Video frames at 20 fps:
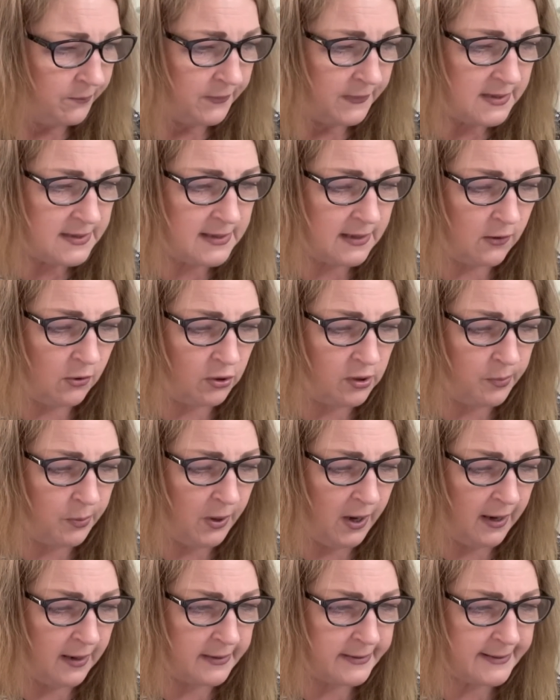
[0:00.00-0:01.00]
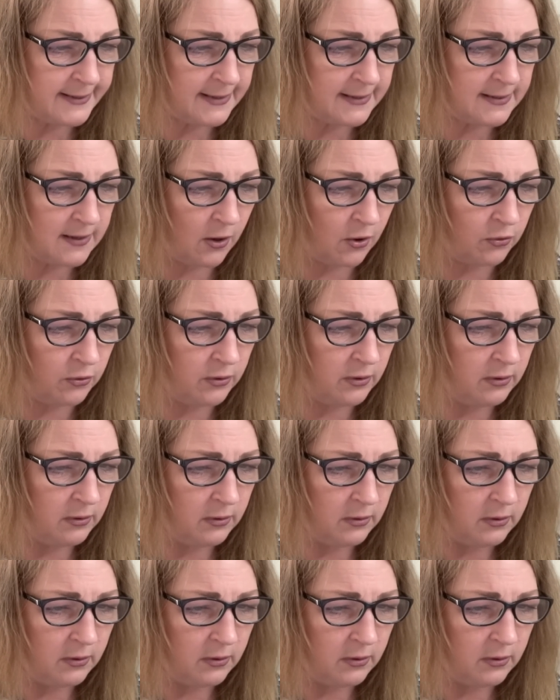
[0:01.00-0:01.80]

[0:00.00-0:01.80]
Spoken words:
Has it got the prices on?